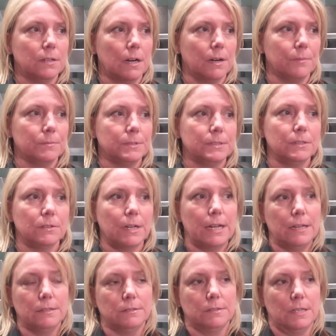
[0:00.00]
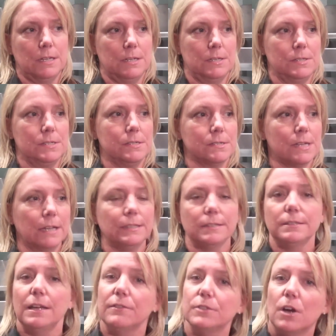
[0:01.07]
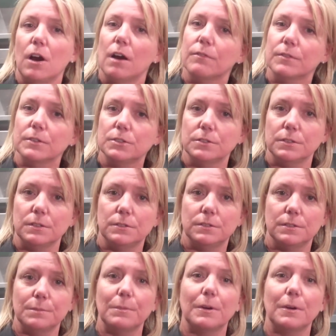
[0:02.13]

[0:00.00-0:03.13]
um, Steelcase and Designtex have to offer to the, to the